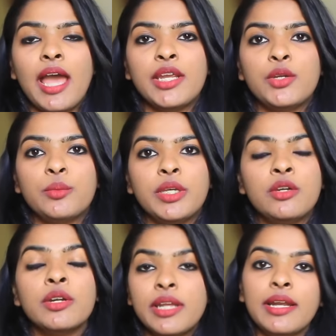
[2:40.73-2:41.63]
I need to be
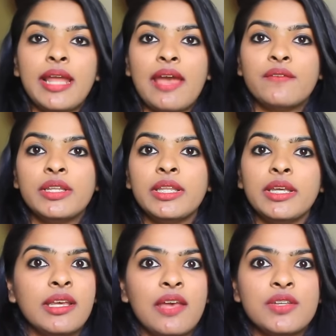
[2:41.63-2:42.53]
good at
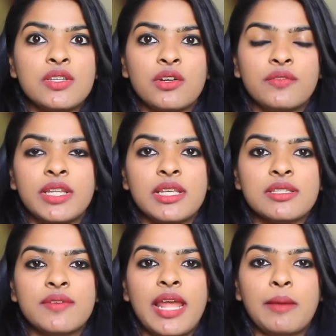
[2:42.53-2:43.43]
everything. Every sort of
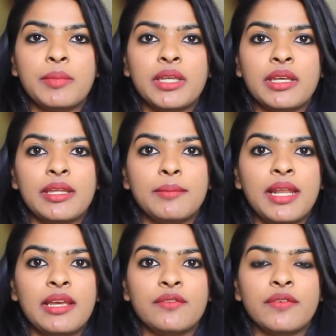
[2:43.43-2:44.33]
things were happening in
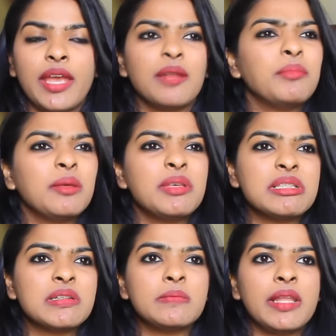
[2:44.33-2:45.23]
my life, and maybe
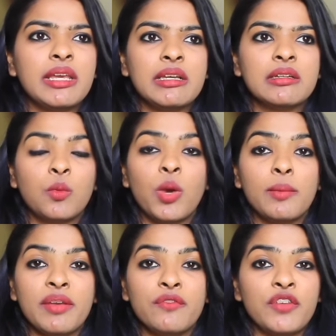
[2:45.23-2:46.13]
some, like,
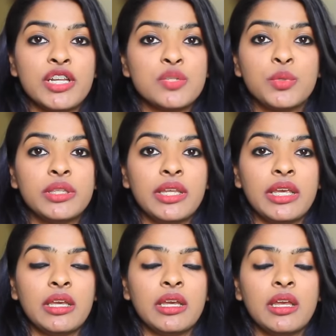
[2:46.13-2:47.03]
what my friends would
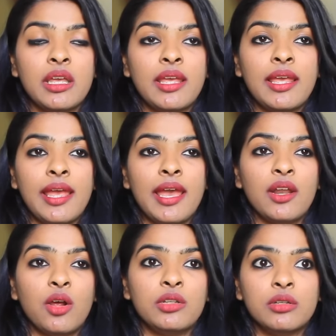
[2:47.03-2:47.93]
think
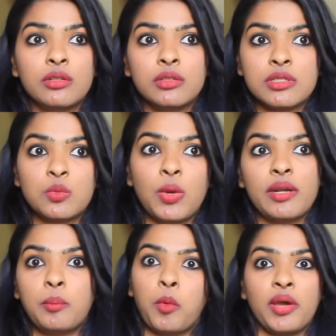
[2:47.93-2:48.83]
and all those,
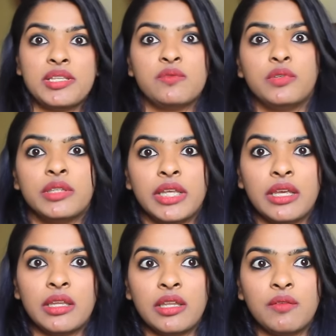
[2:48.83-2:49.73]
what boys would
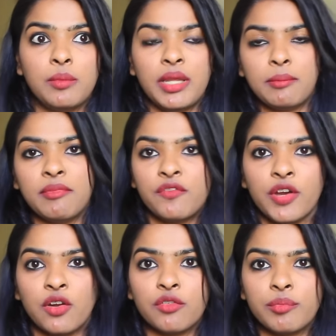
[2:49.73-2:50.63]
think, they would make
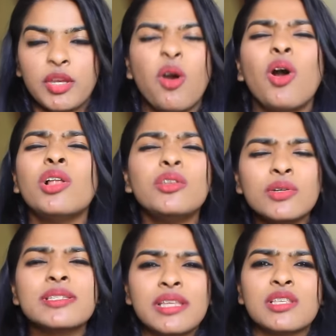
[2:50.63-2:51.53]
fun of me. All
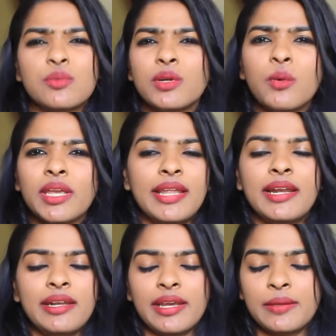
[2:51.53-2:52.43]
those things were going
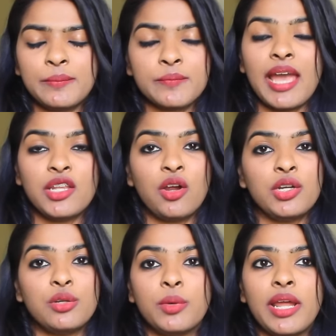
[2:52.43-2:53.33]
that time. I
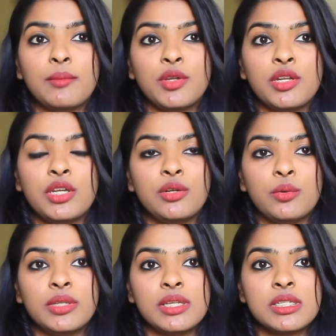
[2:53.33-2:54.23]
thought, you know what, I'm gonna
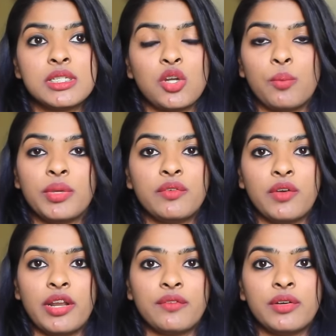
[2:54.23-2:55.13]
ignore this topic
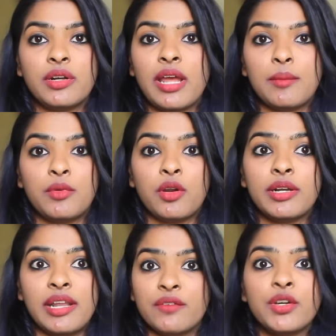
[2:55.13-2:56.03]
forever. I'm
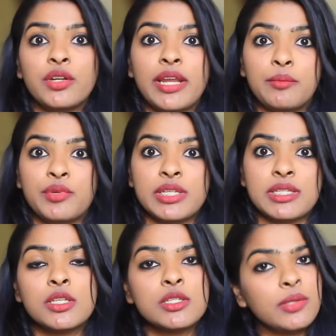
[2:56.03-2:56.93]
not never gonna get
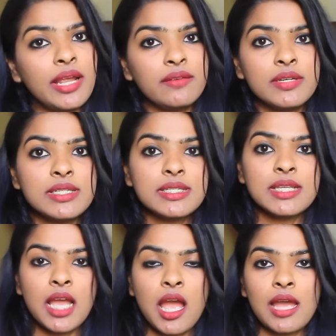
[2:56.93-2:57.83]
braces. So that
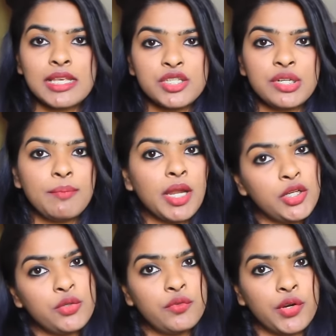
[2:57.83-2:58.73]
was history
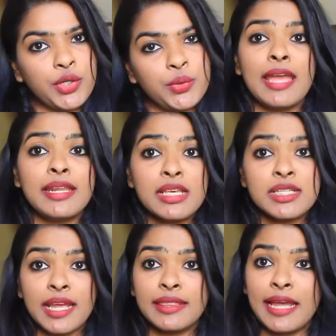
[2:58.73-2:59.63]
part two for you. And
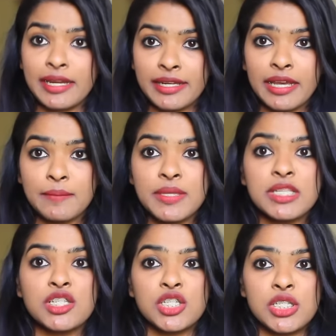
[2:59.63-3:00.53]
yes, at that time
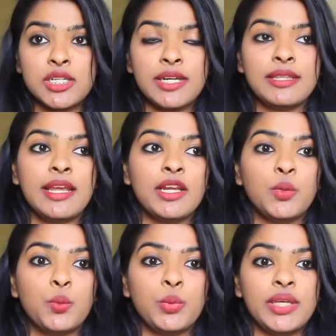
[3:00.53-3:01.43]
he suggested
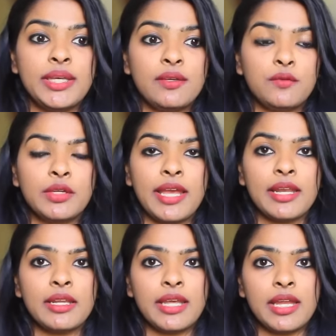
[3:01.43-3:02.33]
that we
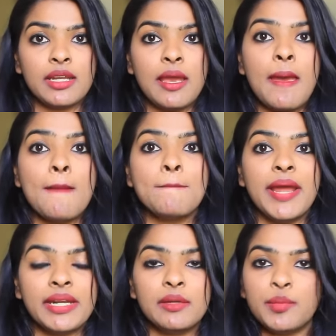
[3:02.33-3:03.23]
can get
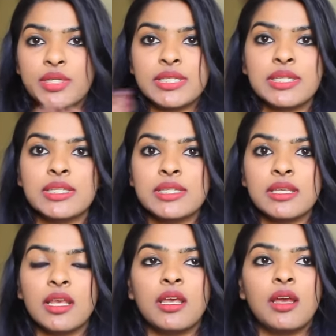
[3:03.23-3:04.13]
metal
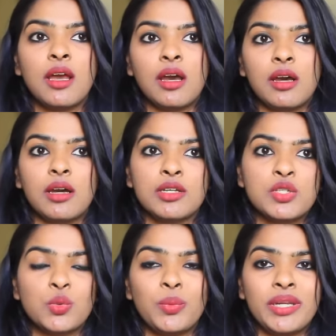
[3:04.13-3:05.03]
braces.
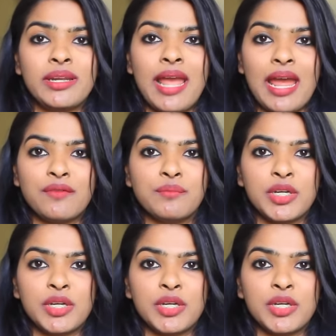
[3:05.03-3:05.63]
So we didn't have